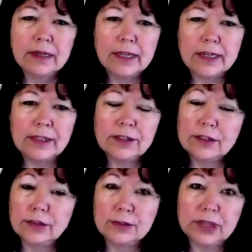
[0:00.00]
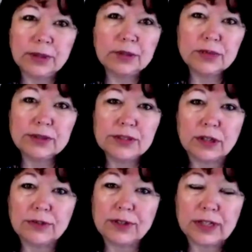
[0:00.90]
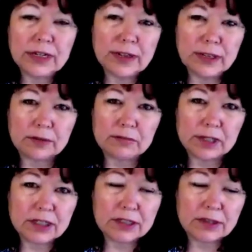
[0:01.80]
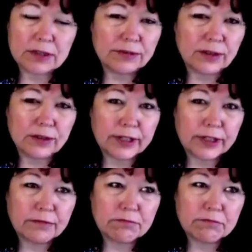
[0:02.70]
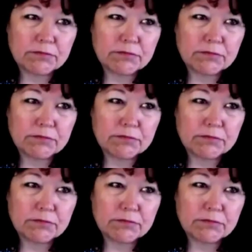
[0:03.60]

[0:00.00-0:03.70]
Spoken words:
And you'll be able to resolve anything because you've already